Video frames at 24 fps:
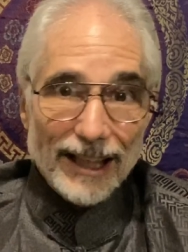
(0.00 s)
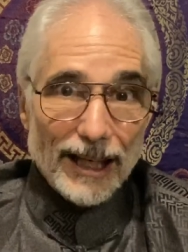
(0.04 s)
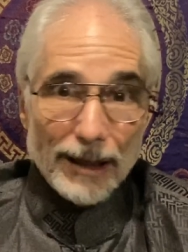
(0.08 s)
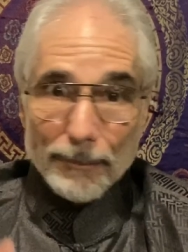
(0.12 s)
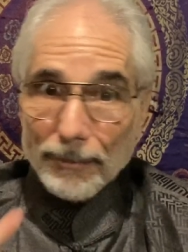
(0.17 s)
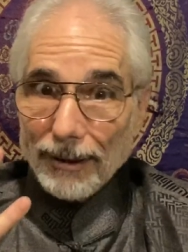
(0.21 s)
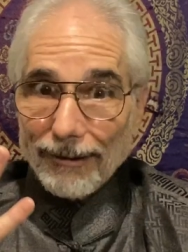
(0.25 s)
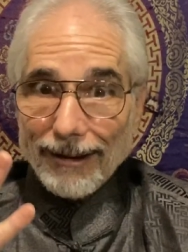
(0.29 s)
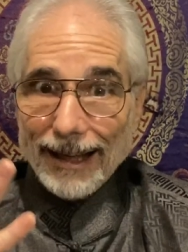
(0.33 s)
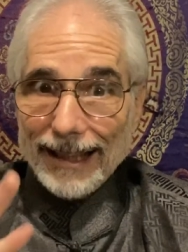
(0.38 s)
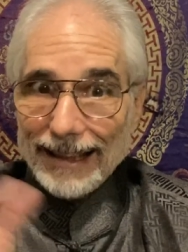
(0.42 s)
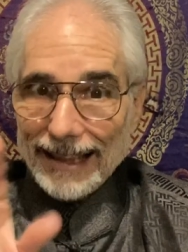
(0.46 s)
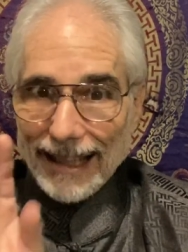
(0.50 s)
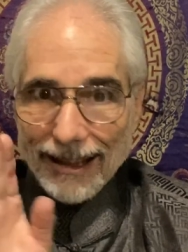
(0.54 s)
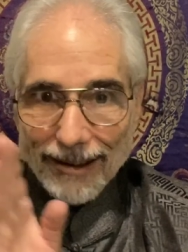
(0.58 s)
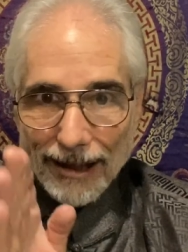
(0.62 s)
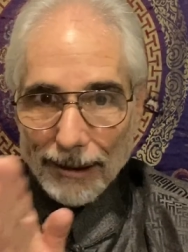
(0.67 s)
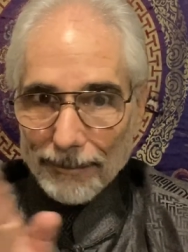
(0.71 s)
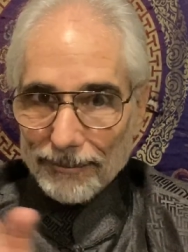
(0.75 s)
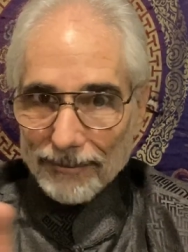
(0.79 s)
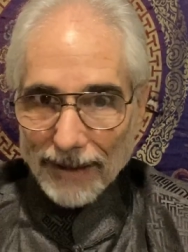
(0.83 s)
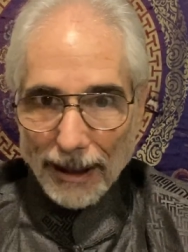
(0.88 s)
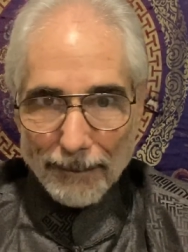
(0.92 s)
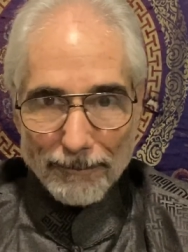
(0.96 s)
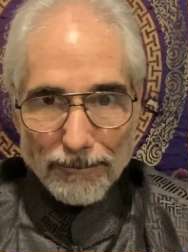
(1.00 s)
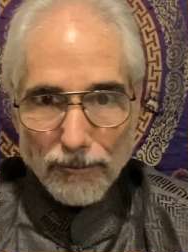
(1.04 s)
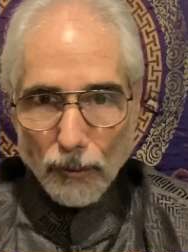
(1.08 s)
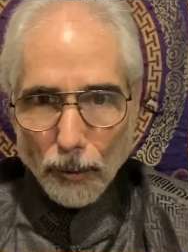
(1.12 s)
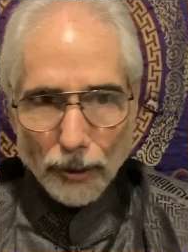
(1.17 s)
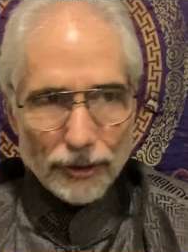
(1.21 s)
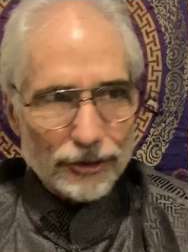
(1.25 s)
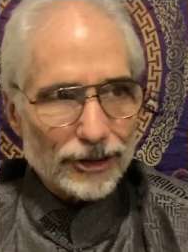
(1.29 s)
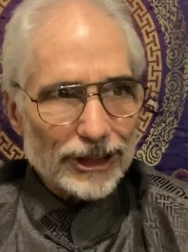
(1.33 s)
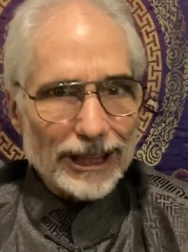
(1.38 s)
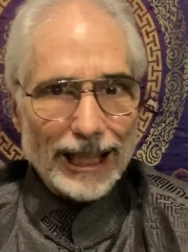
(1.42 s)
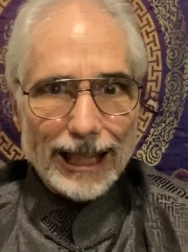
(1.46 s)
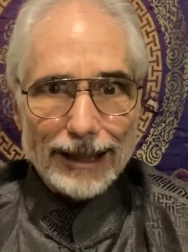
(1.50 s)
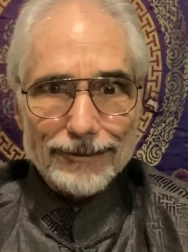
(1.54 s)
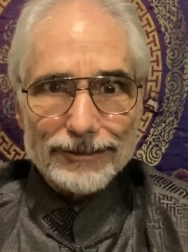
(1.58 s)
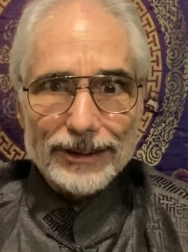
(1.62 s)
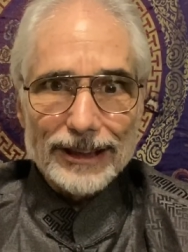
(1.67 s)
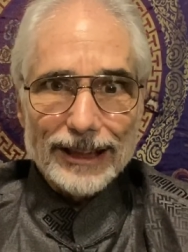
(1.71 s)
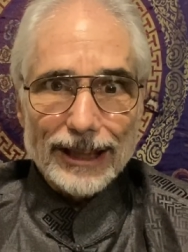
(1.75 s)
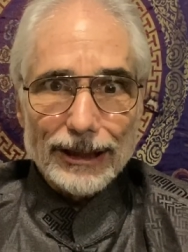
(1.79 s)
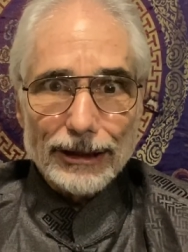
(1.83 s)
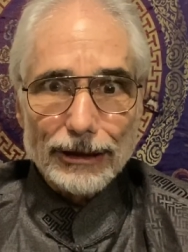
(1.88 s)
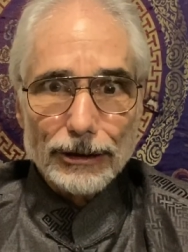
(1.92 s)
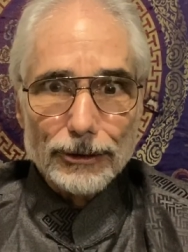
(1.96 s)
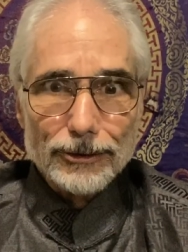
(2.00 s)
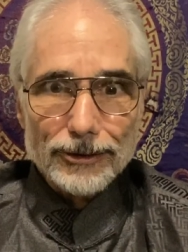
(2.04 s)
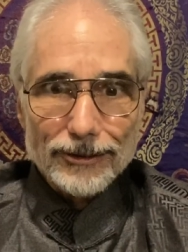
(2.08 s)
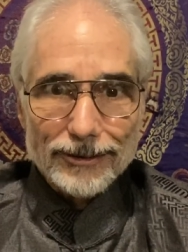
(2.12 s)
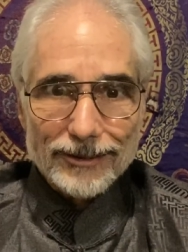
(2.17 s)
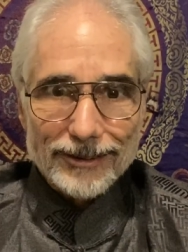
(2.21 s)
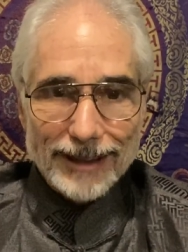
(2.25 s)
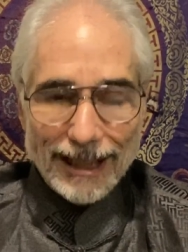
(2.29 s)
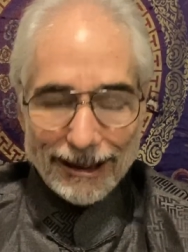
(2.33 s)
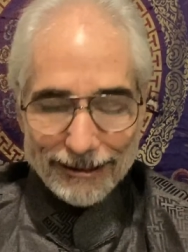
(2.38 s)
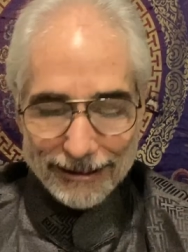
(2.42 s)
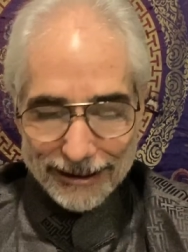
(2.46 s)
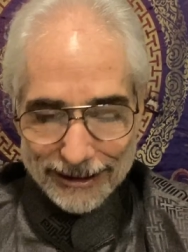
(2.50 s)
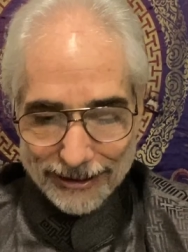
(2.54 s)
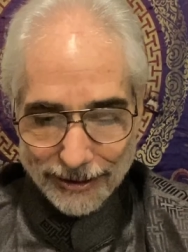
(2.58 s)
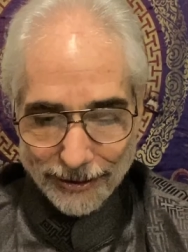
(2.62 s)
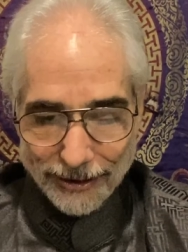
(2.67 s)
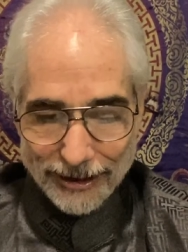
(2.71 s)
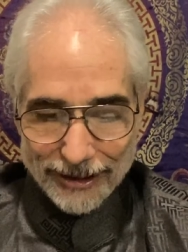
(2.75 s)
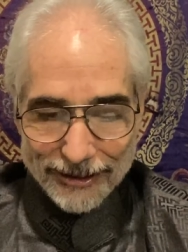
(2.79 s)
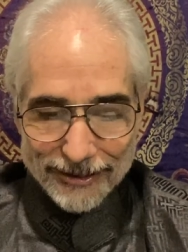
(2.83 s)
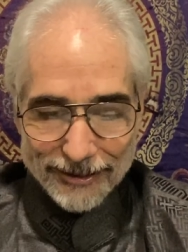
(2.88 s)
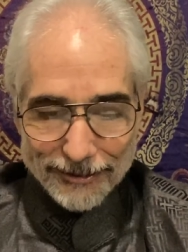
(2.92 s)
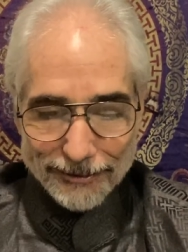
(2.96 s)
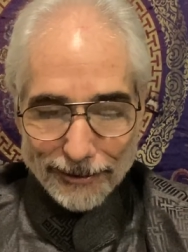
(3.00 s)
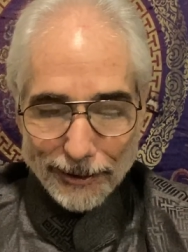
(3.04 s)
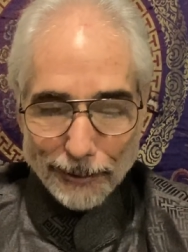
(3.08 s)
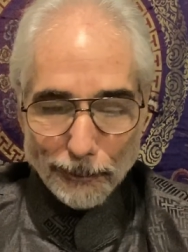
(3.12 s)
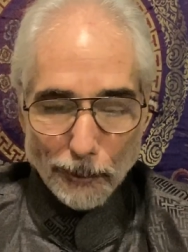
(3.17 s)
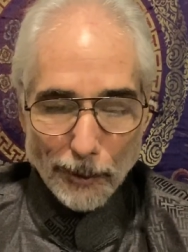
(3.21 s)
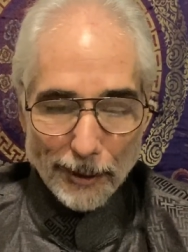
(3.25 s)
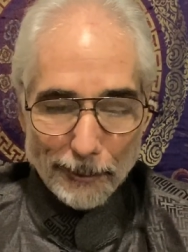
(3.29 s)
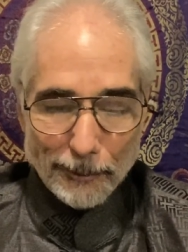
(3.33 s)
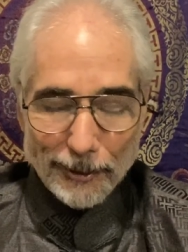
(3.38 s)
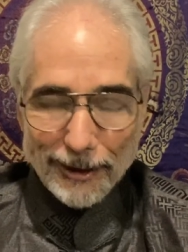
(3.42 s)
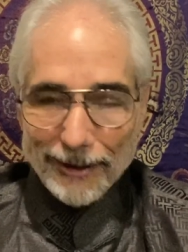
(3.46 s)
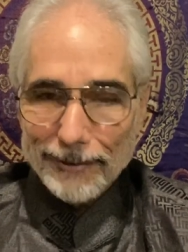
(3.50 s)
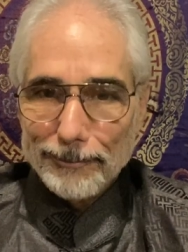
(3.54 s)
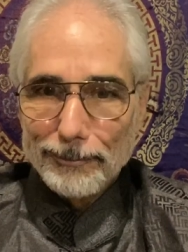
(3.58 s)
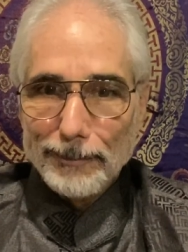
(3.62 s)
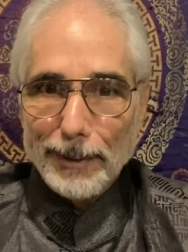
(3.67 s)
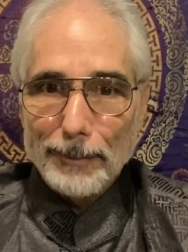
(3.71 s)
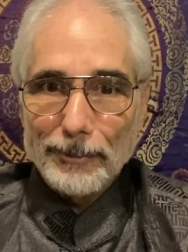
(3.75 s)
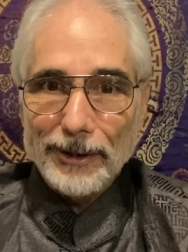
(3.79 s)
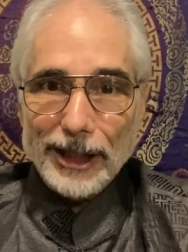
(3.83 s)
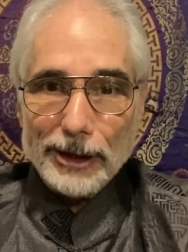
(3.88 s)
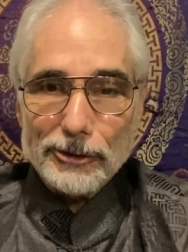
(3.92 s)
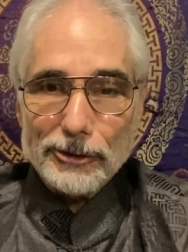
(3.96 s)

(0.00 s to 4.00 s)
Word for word: But right now I'm forging up into new territories. If you want to remember that